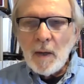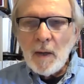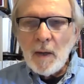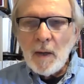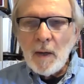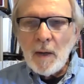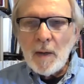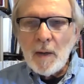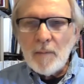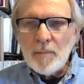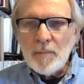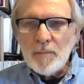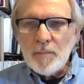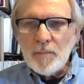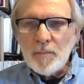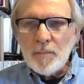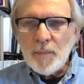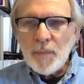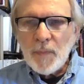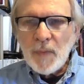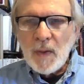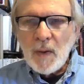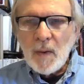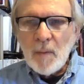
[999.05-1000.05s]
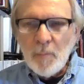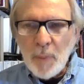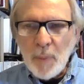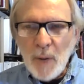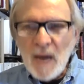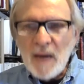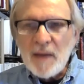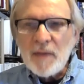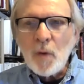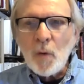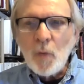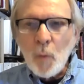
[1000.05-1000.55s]
Um,
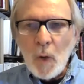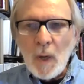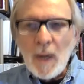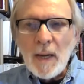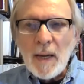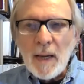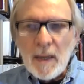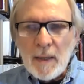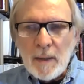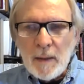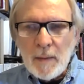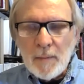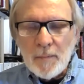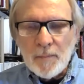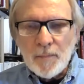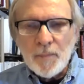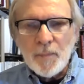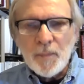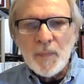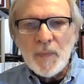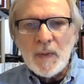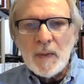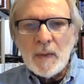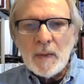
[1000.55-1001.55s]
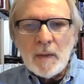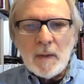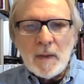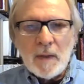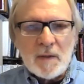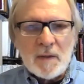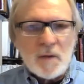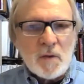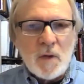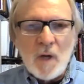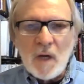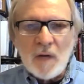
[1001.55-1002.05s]
by the way,
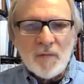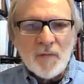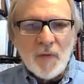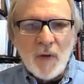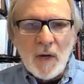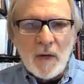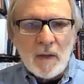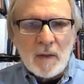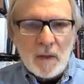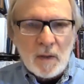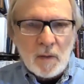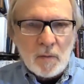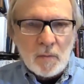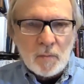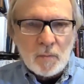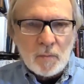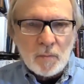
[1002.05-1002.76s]
it's not violent.